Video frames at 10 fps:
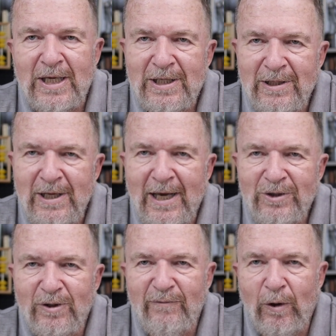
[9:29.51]
I didn't
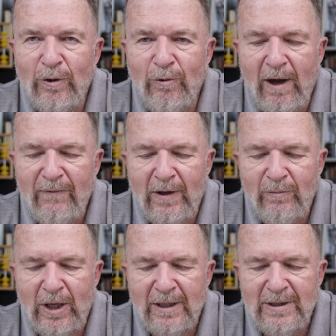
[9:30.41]
actually photograph them,
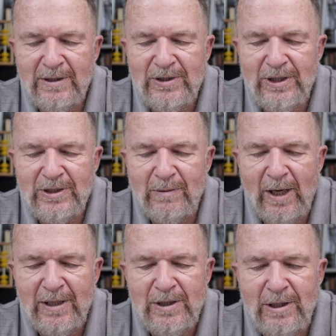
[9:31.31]
but I did see some
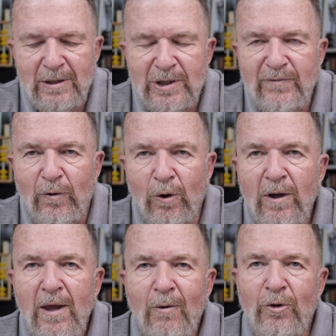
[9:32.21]
ideas for
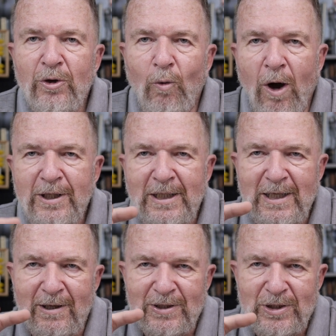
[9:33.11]
when you're walking
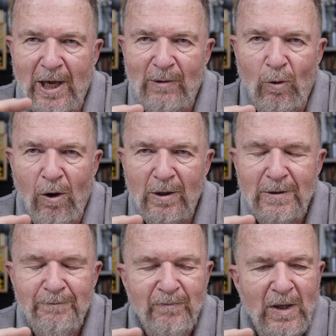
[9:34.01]
down a sidewalk
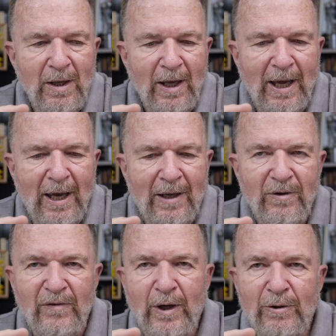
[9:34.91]
and
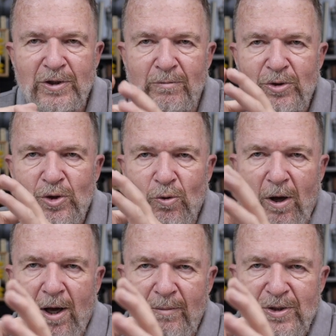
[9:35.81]
there's some
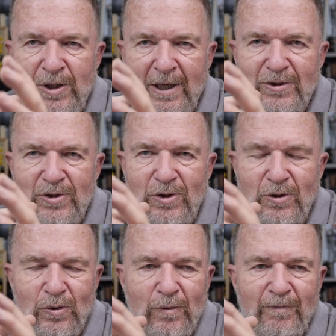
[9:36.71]
shrubs next
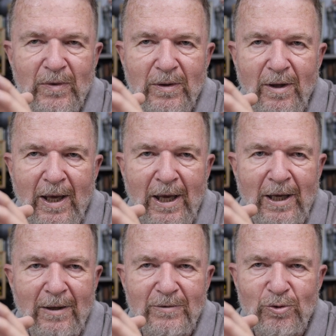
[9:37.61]
to
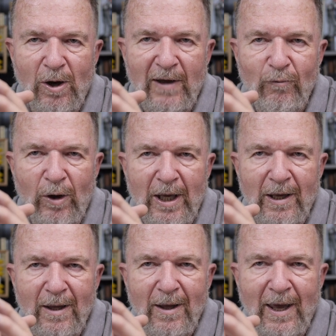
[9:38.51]
a driveway
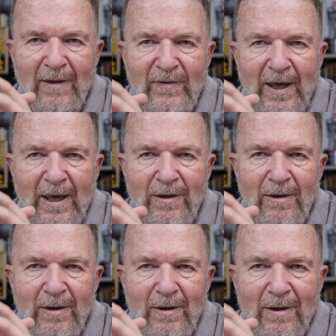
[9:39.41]
and
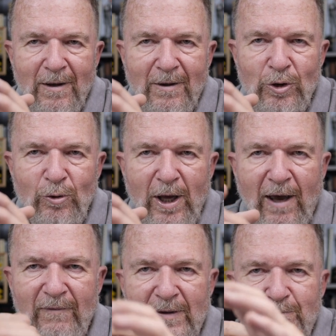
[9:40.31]
then you
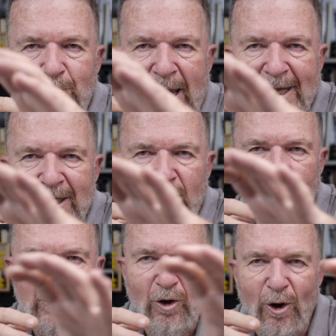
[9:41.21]
have the back end of
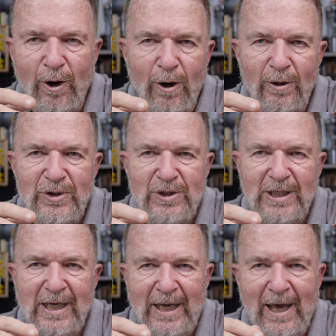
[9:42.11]
a car
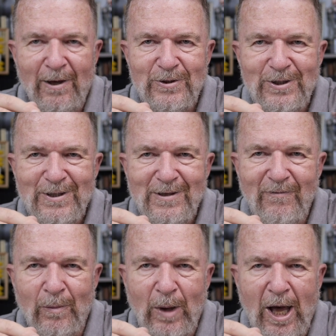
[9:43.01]
sticking out
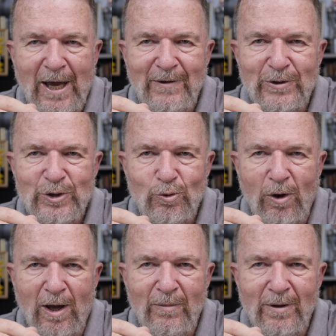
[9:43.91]
from behind the
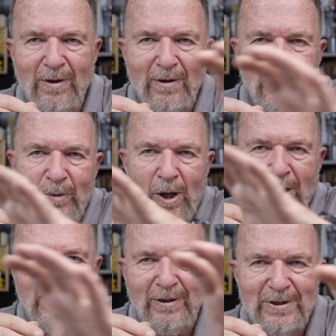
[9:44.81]
shrub, a,
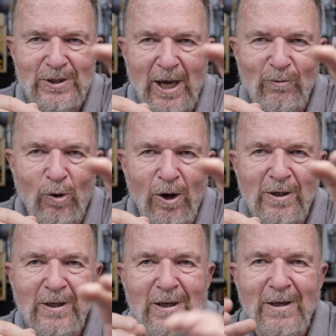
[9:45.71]
block in the sidewalk.